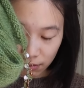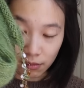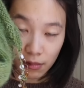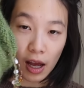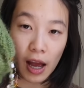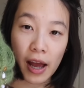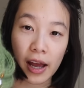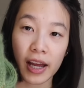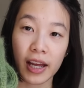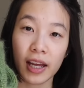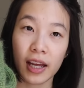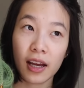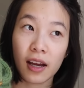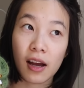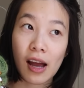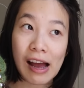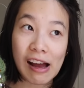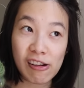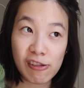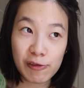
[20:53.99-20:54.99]
I
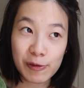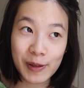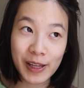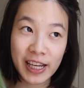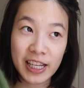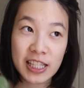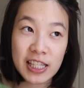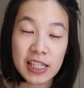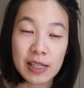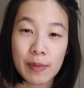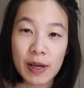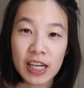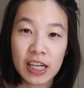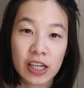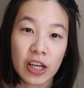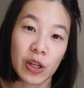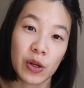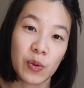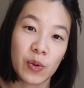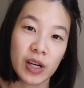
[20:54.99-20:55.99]
have plans to make
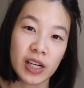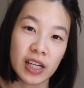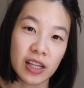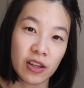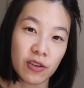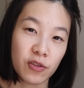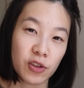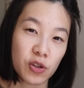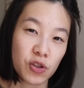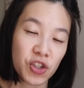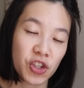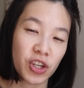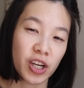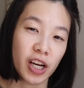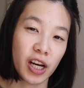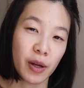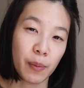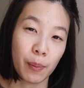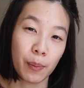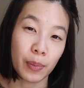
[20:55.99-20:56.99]
another one in the future
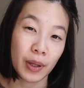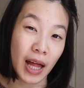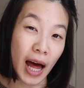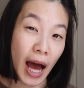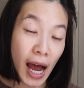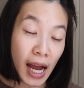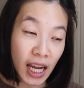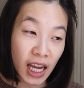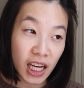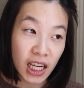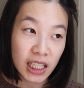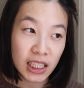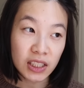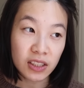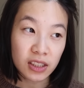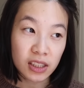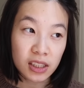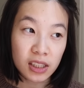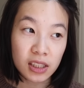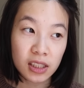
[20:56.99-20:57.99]
in a black,
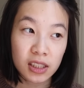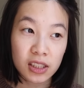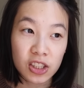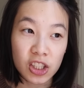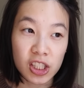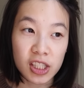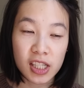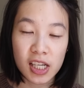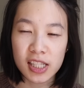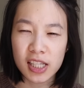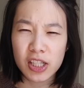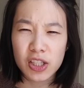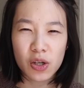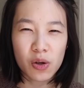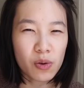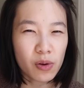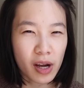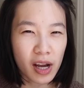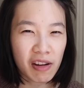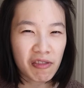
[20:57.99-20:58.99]
just because I
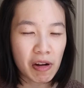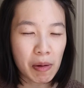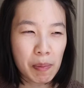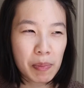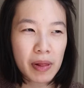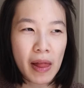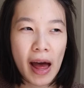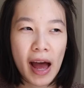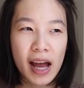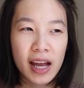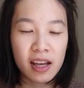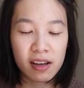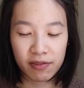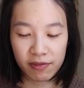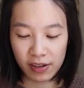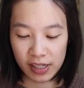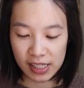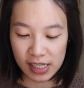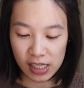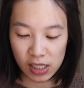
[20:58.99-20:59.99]
don't have a black
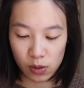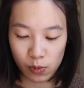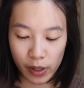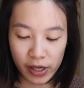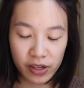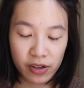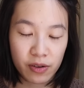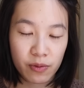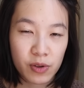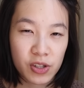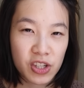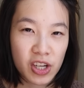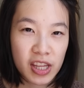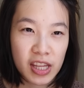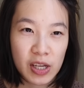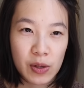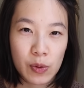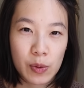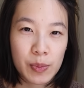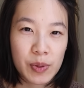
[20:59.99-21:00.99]
fuzzy sweater, which I
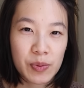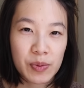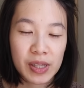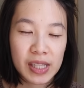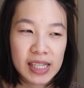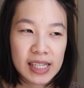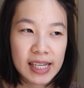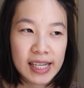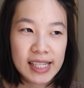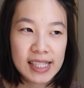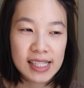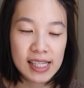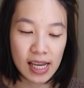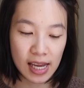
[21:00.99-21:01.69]
think will be really nice.